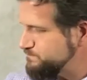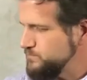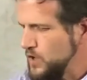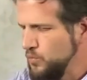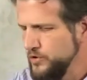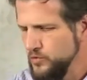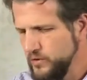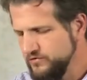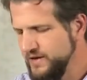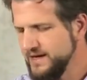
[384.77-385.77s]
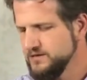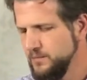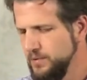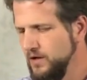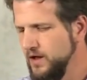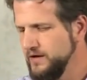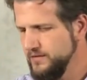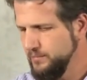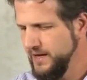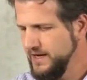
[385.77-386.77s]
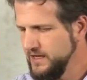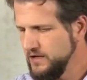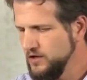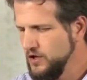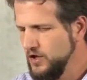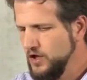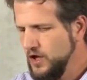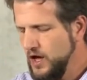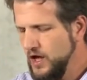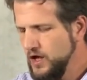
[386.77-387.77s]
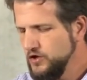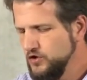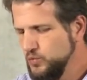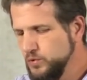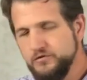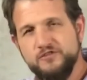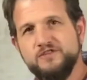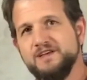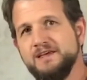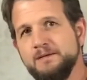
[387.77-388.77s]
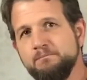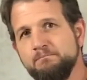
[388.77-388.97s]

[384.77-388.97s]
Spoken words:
When you reflect upon the painting, you will see